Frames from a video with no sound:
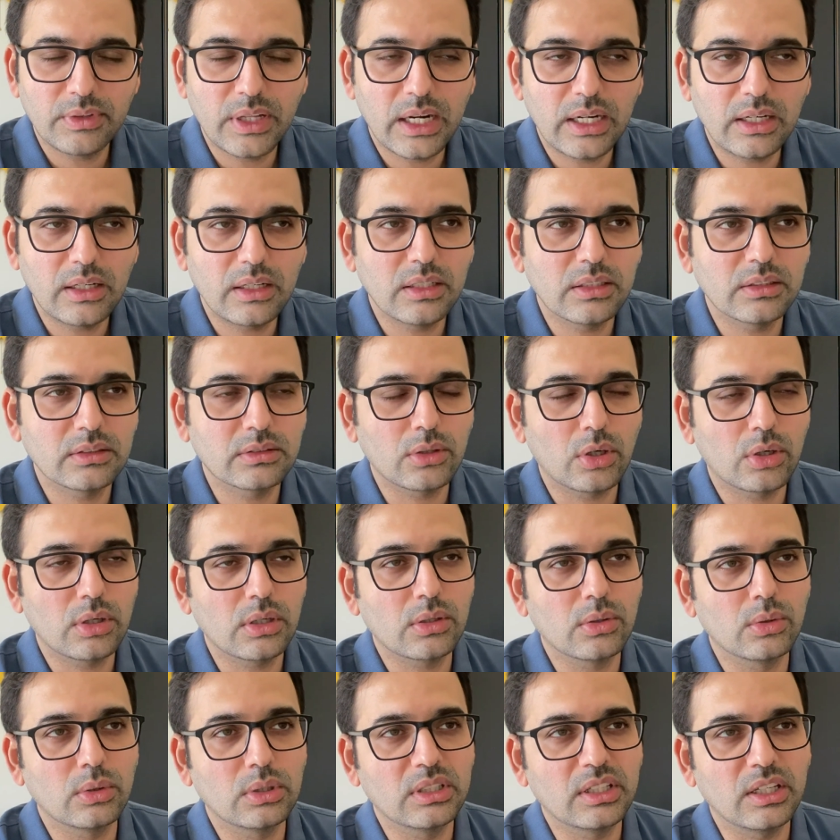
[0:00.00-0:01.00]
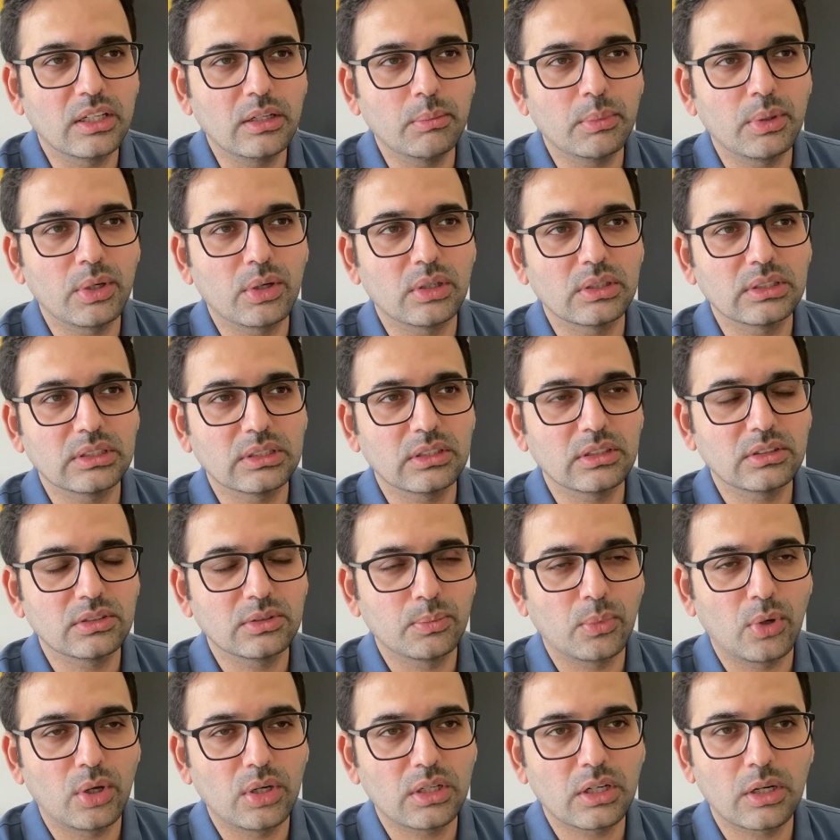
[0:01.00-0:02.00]
that is not a good thing, because in a
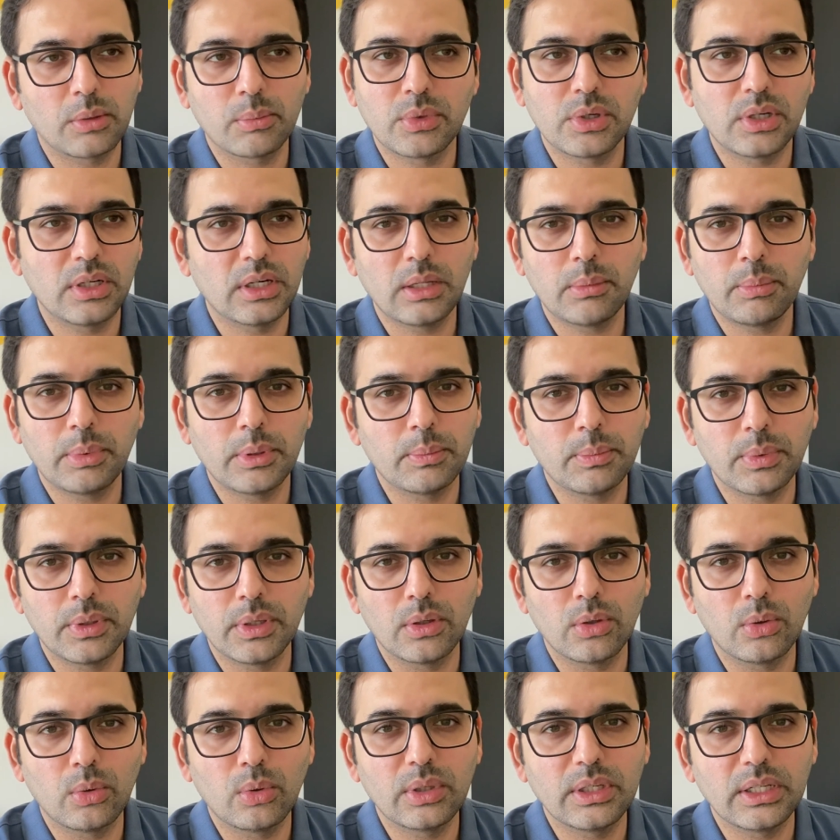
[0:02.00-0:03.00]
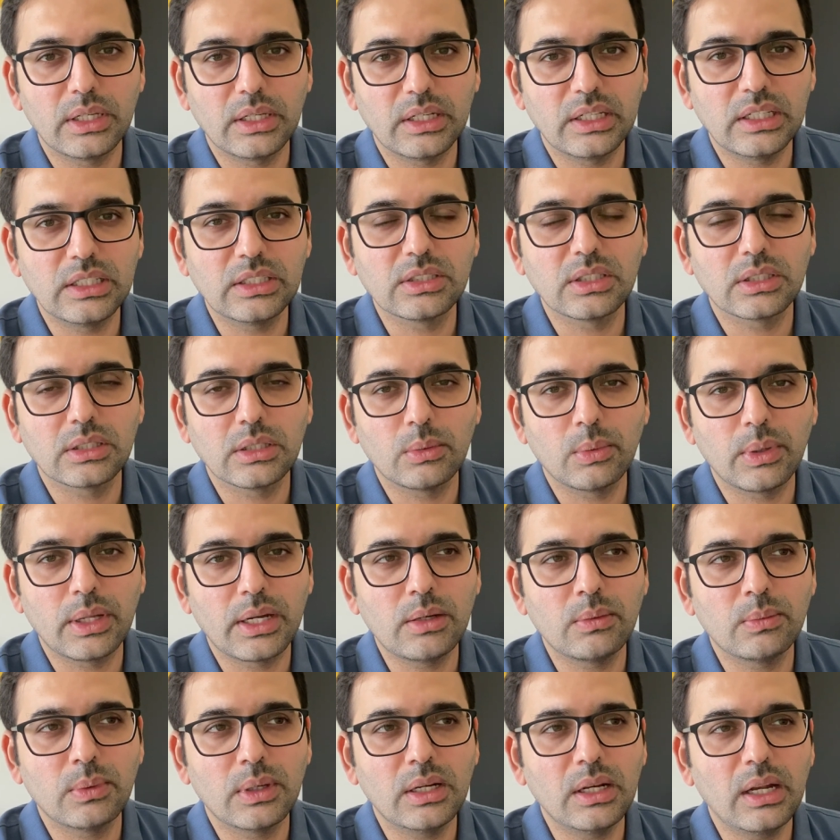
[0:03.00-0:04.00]
small community people know each other
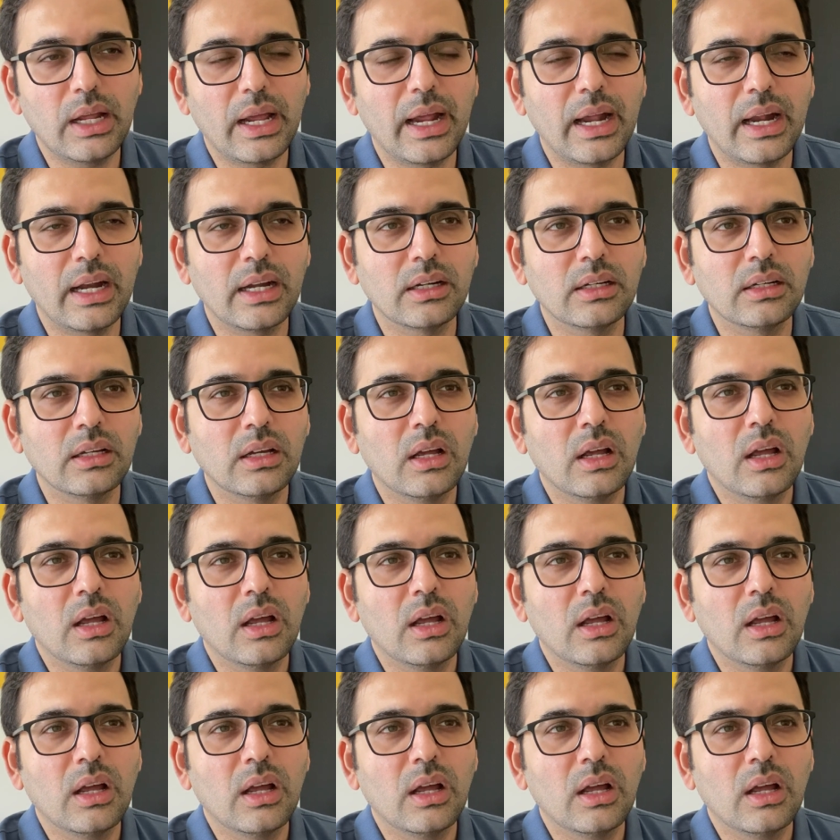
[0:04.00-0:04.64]
very well, and